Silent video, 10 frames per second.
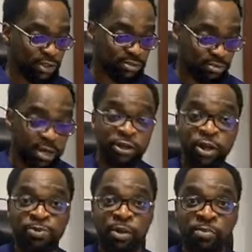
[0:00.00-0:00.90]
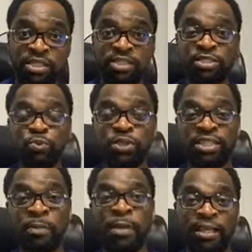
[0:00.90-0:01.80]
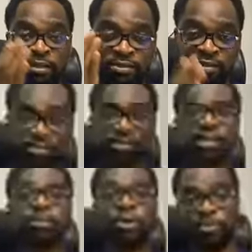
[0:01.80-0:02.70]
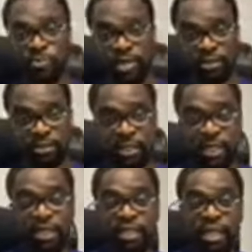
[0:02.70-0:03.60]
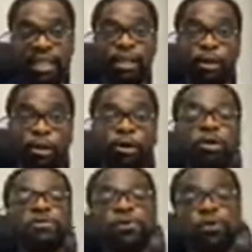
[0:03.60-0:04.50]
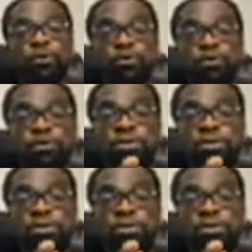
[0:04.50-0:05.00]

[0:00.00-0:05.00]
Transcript: Just rounded up some meetings with them, and it's the same complaint that a lot of you